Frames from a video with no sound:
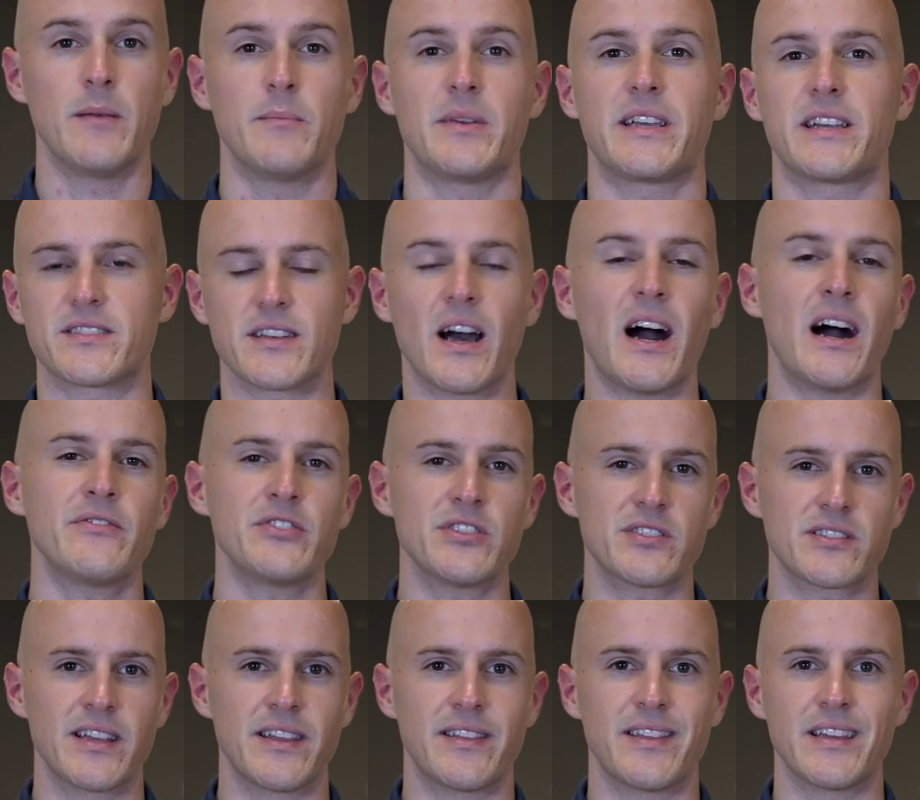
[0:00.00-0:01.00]
Because
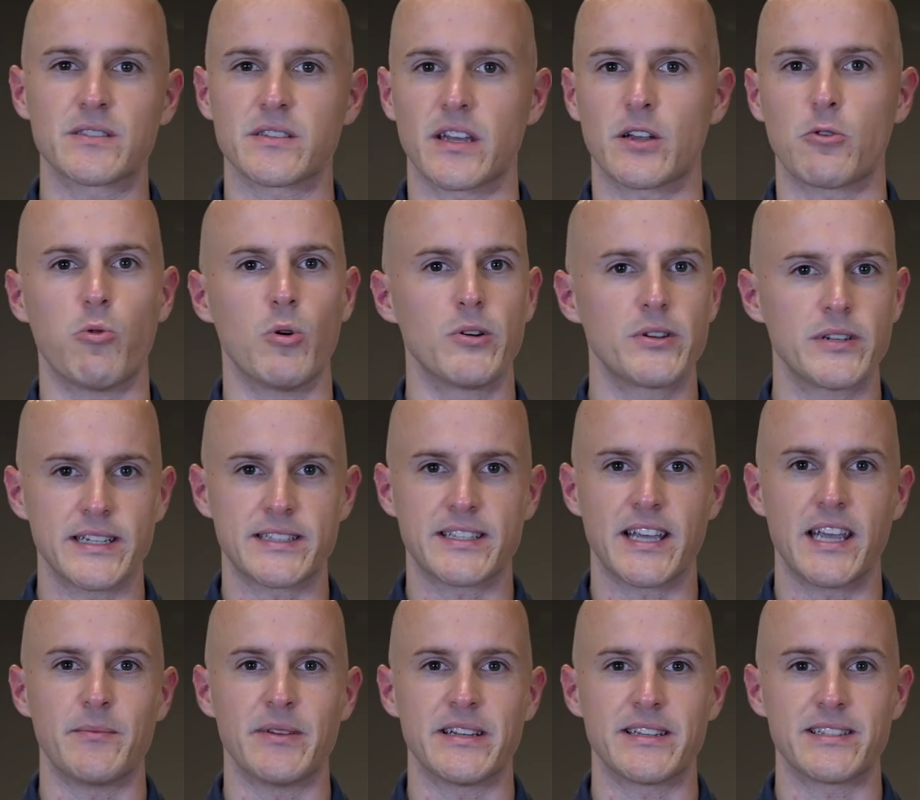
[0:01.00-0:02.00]
obviously things like quota
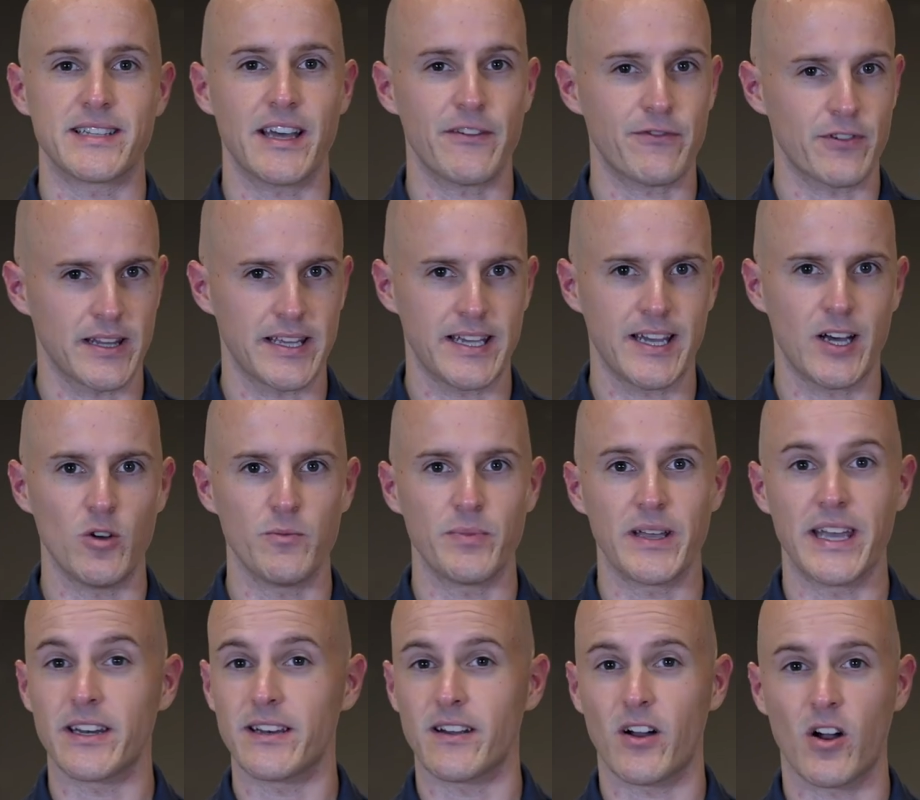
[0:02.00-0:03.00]
attainment definitely help
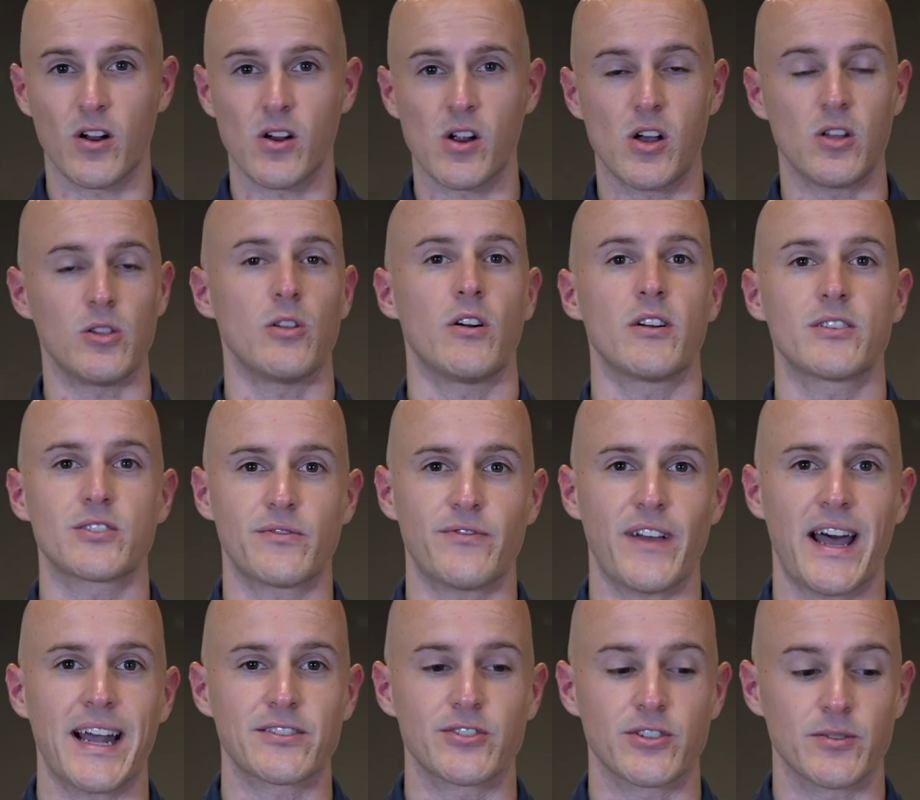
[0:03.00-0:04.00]
and are a large
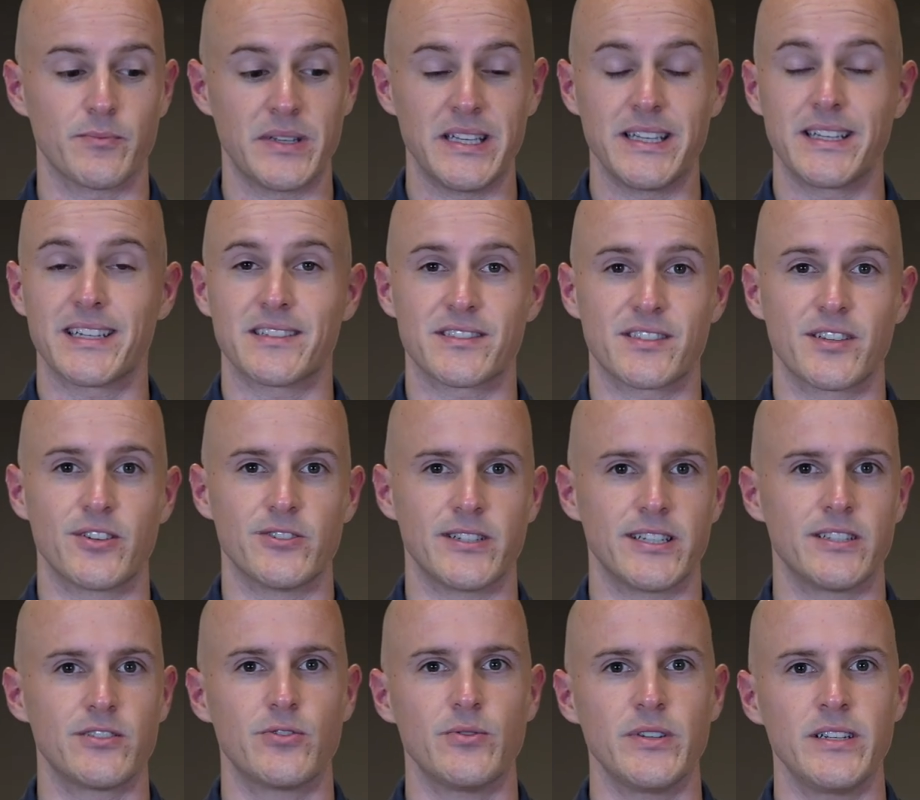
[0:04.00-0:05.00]
factor being considered
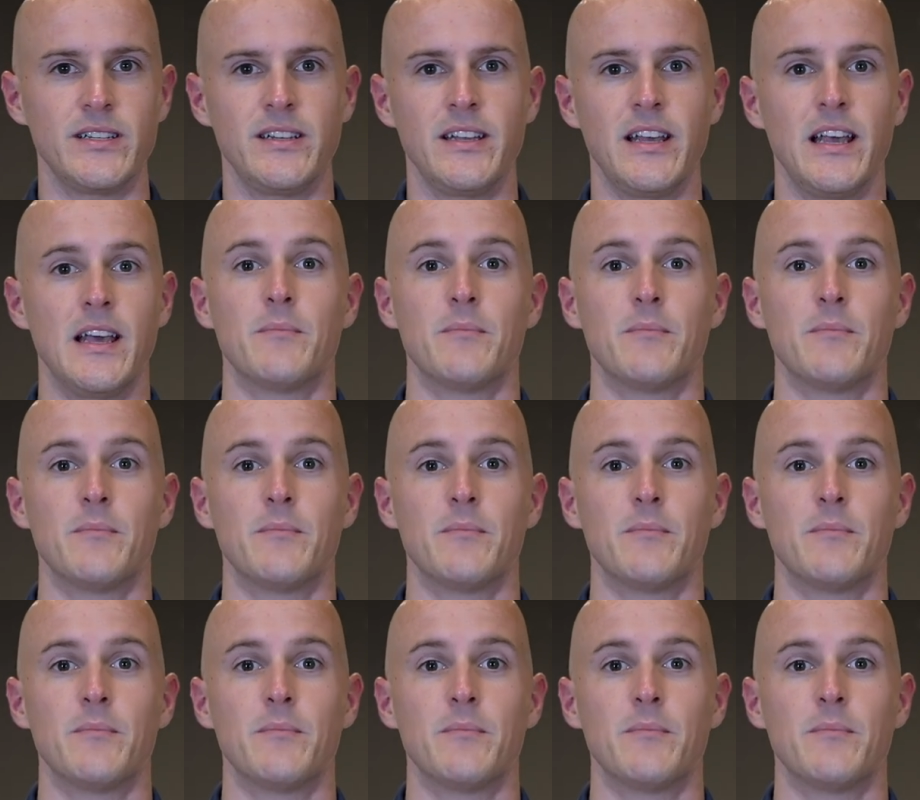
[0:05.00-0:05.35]
into it.